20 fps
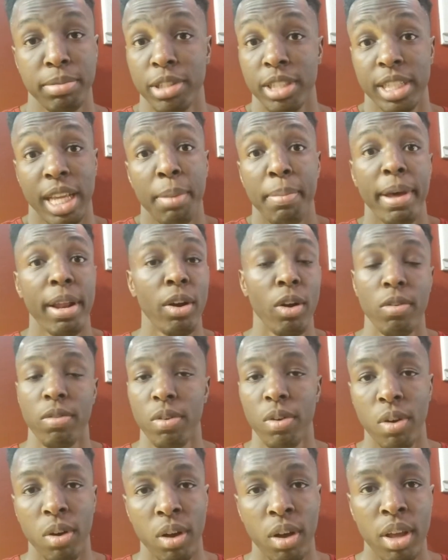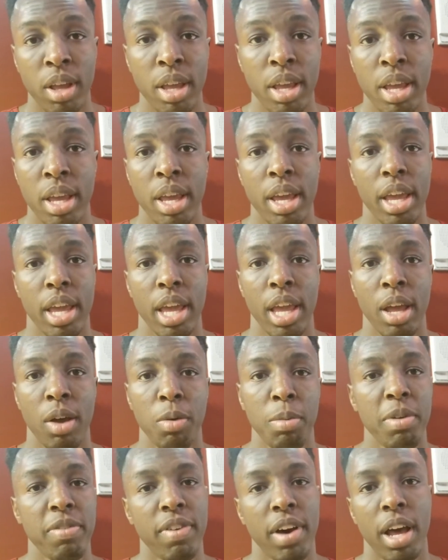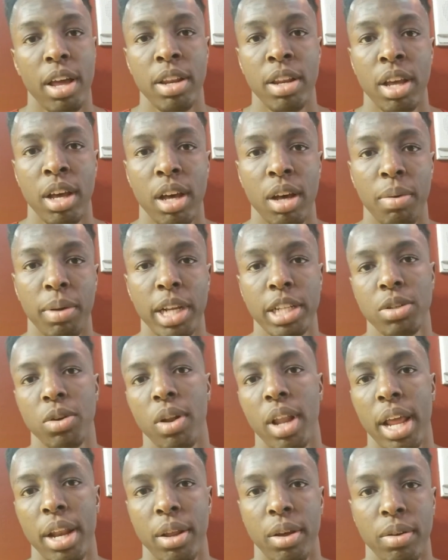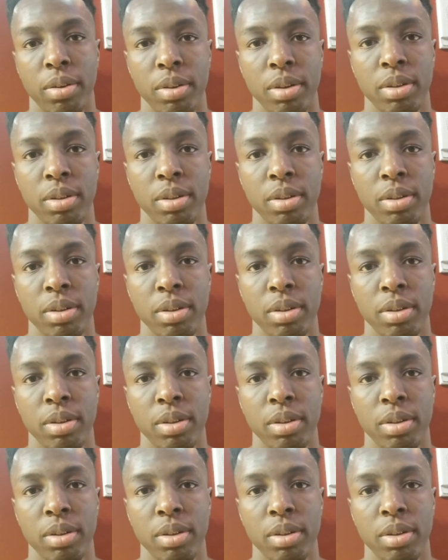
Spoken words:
get better overall, and we'll be fine when we get to Orlando.